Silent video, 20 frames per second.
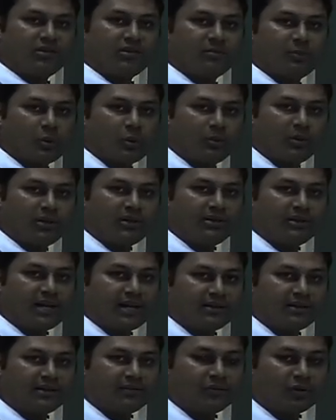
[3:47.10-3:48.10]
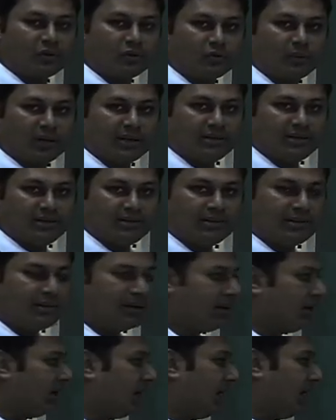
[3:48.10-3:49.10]
property, that is followed by this,
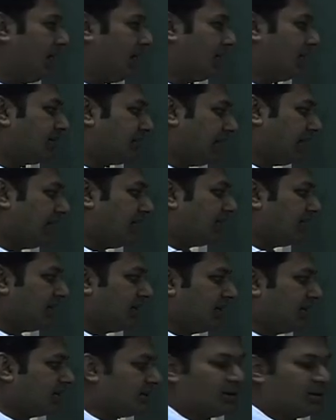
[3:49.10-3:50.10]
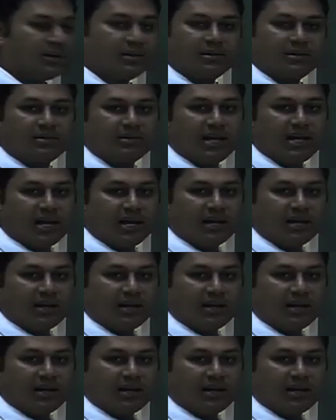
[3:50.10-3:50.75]
and second thing is the